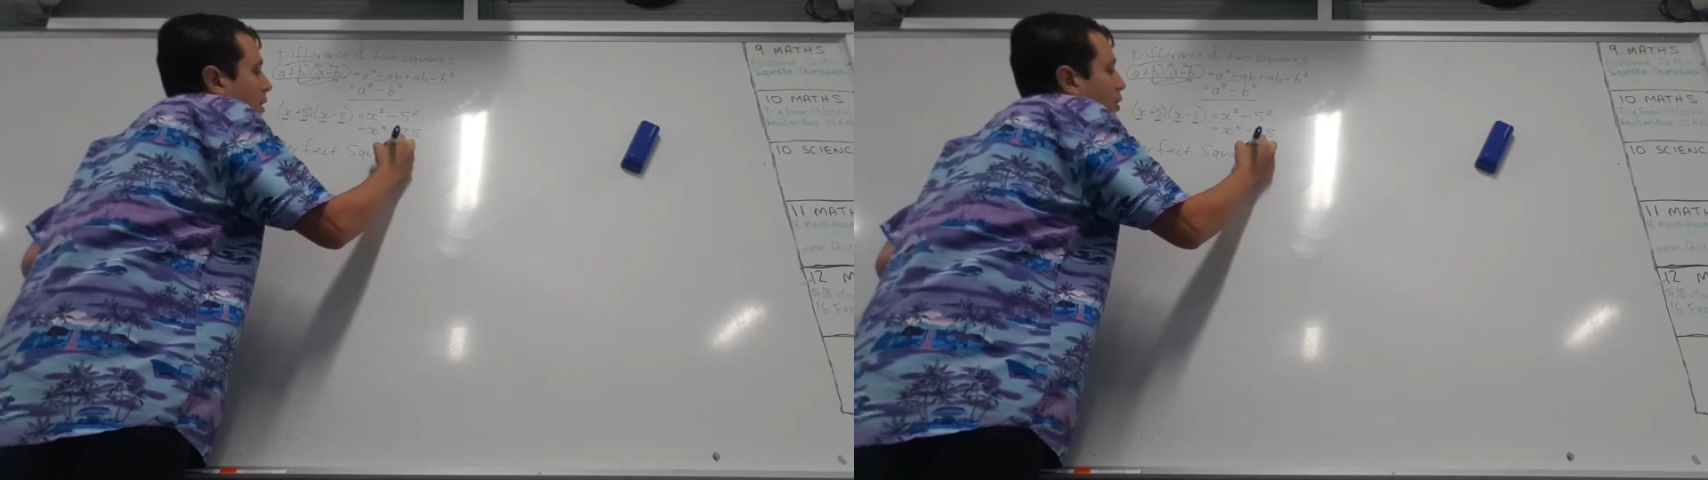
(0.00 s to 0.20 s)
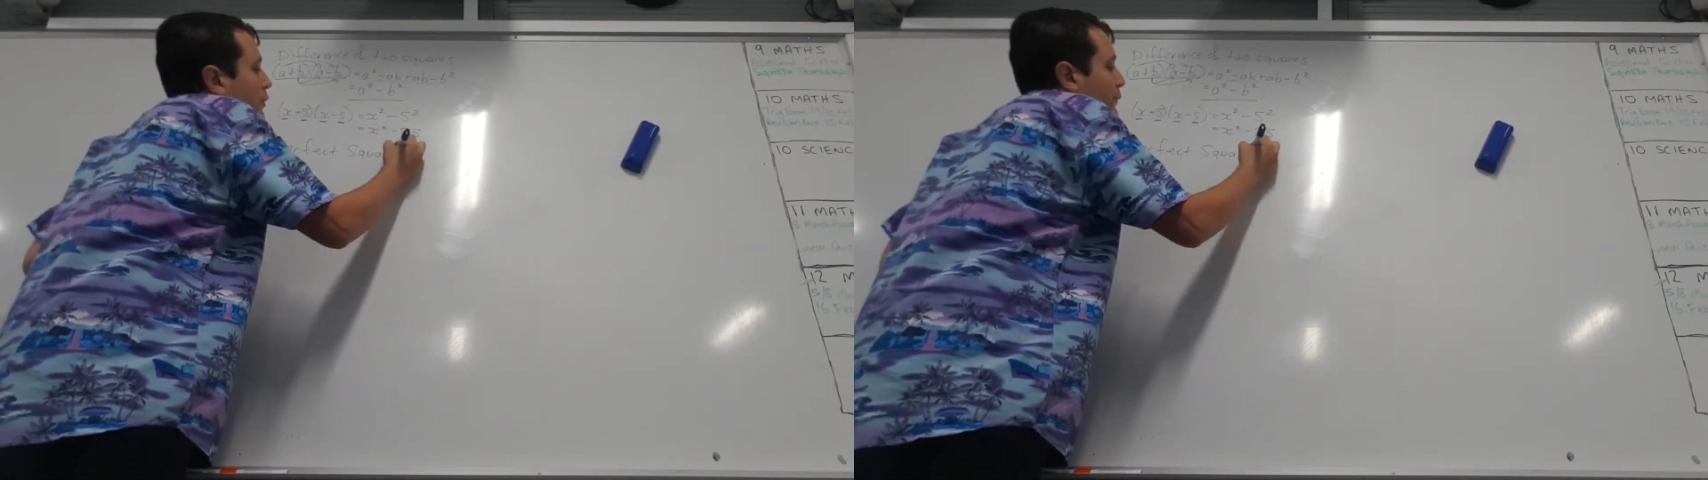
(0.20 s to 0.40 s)

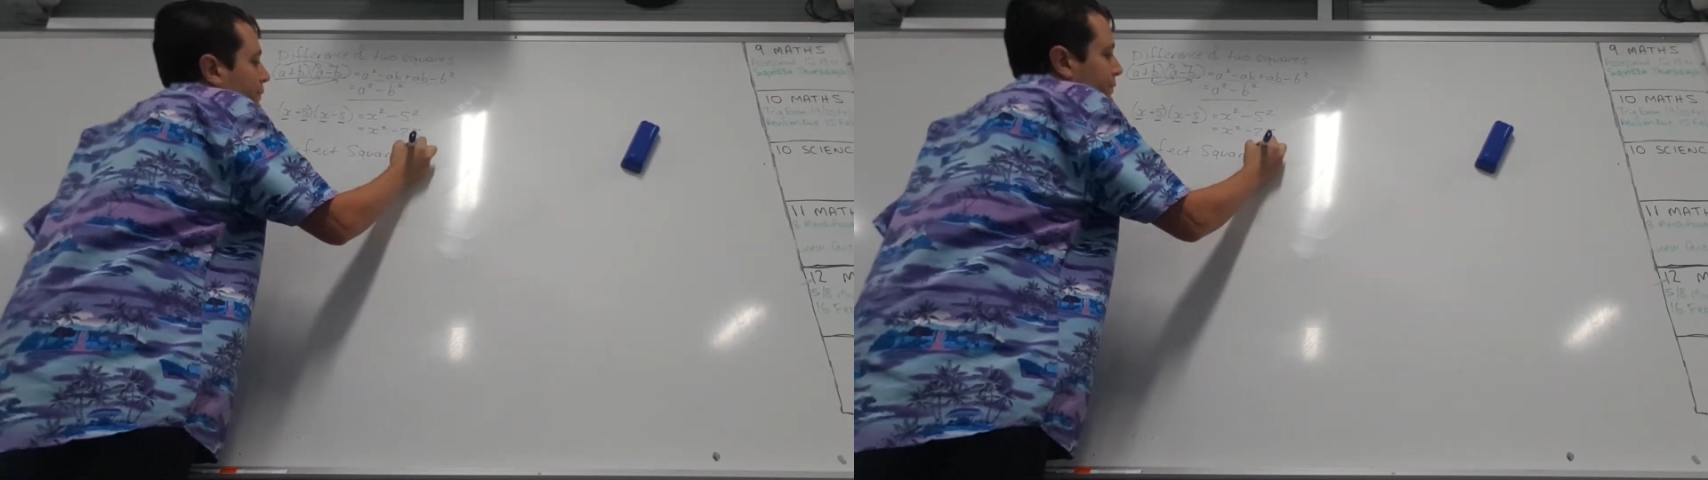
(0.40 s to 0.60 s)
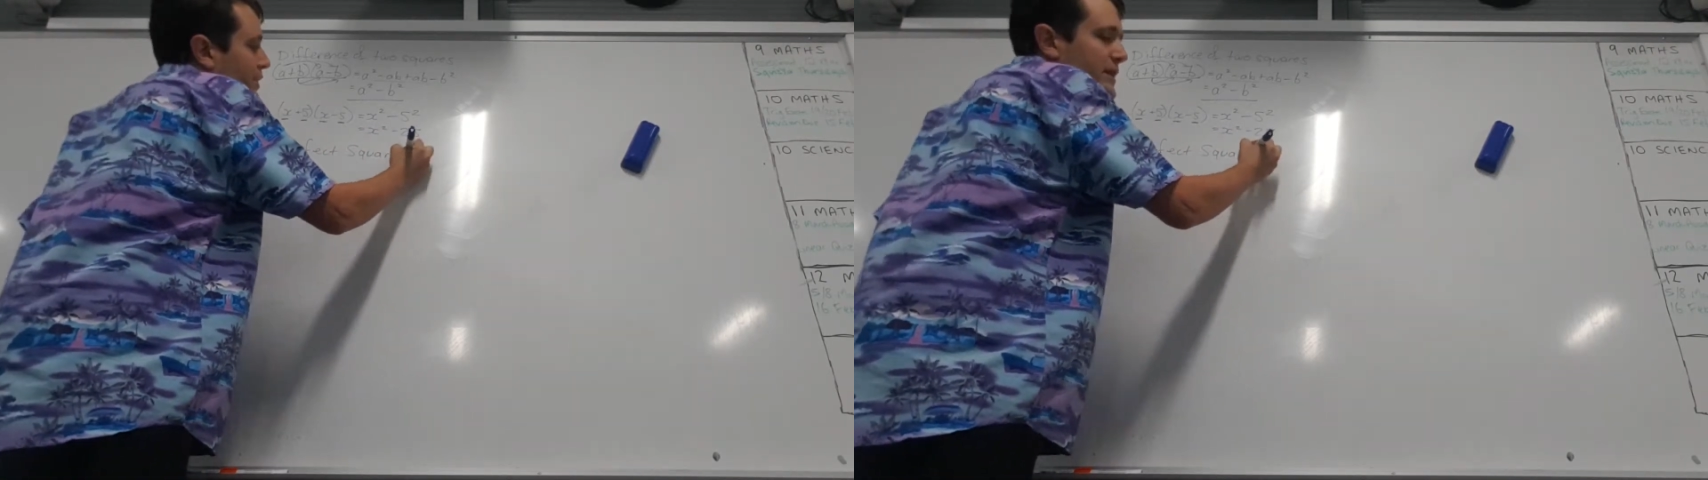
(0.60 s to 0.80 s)

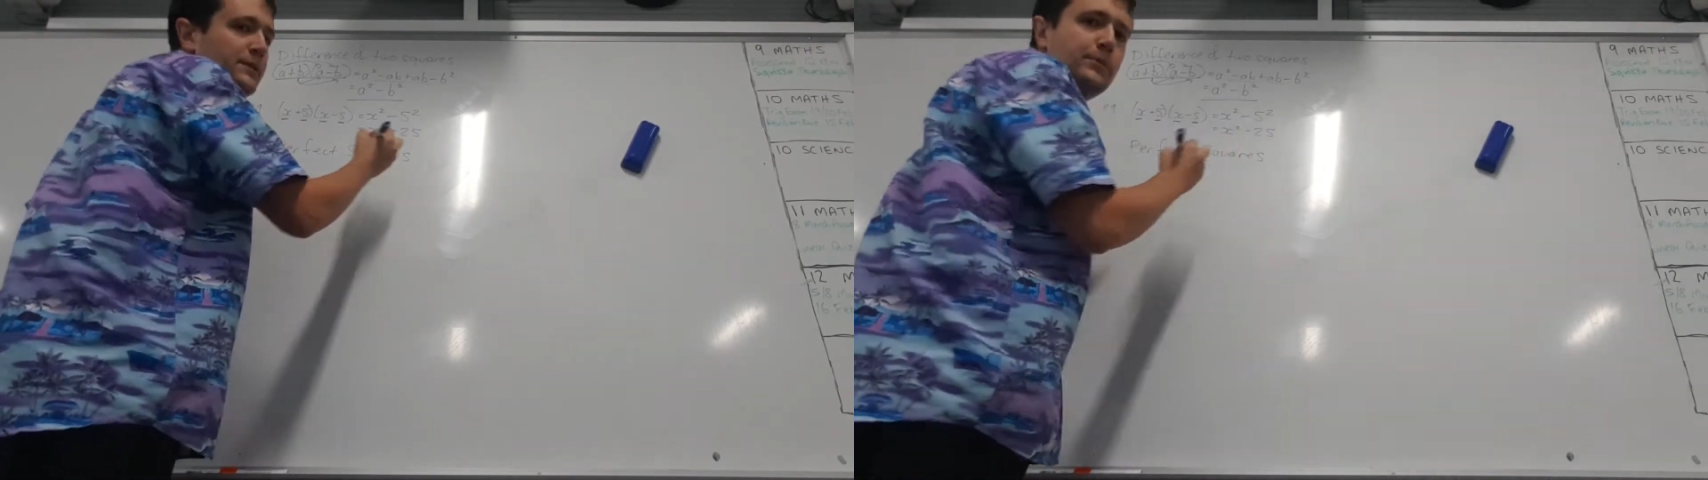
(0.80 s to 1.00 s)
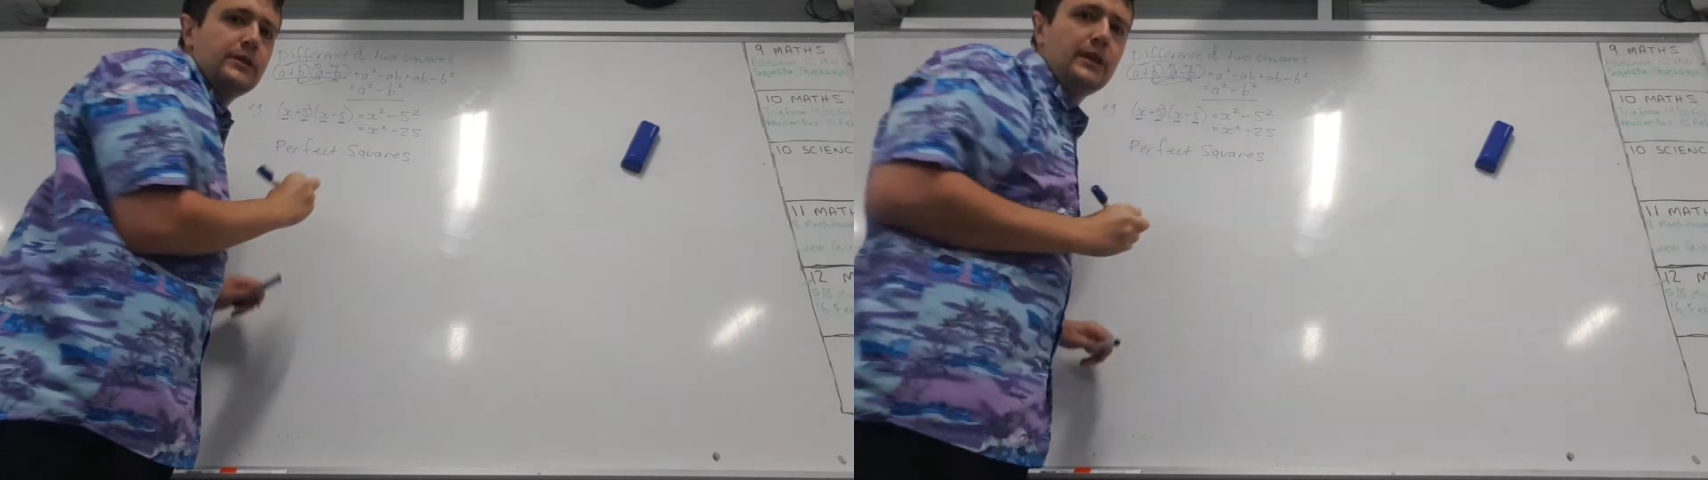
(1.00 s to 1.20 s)
Often this is
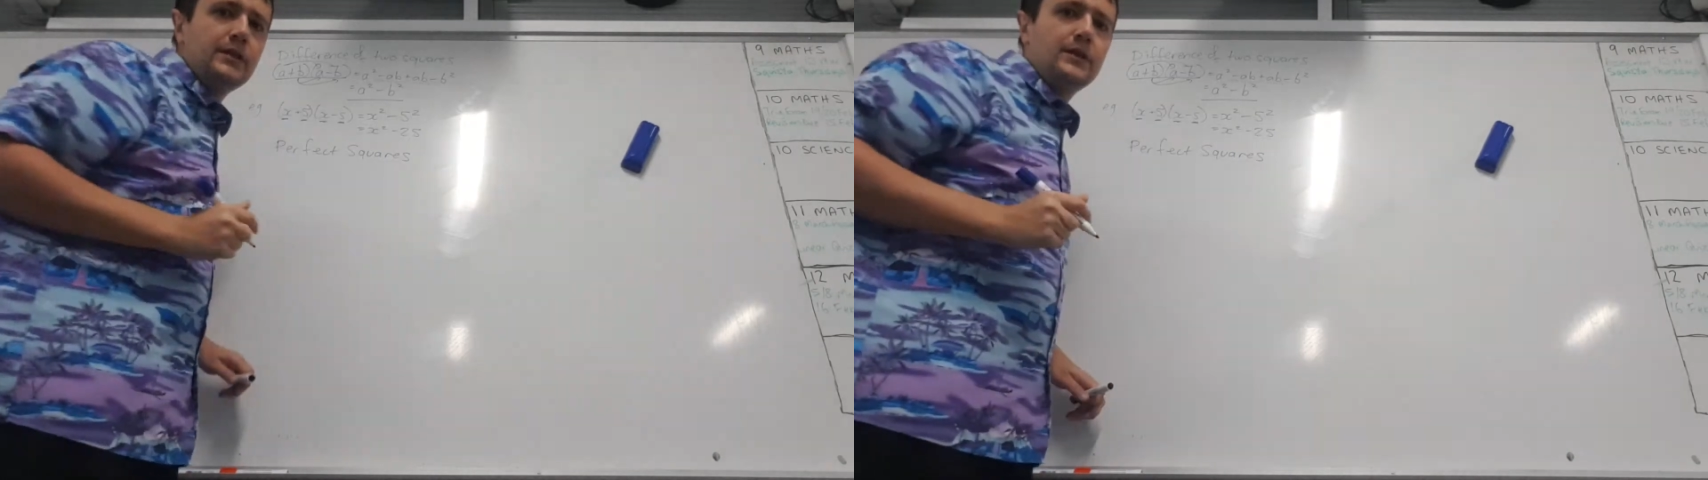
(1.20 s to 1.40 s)
presented